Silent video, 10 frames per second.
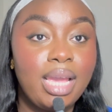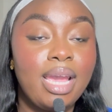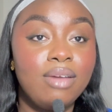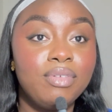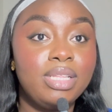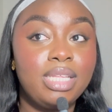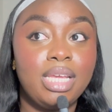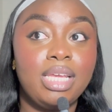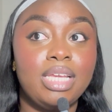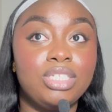
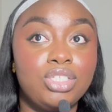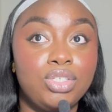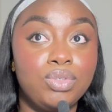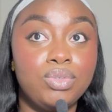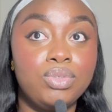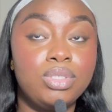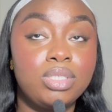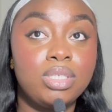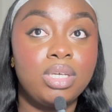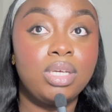Everything is
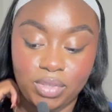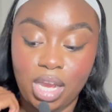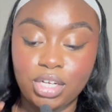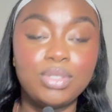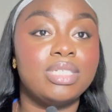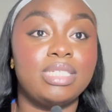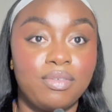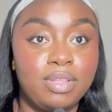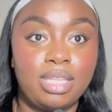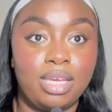used, God uses
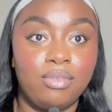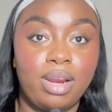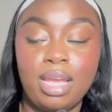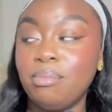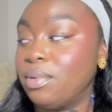everything, right?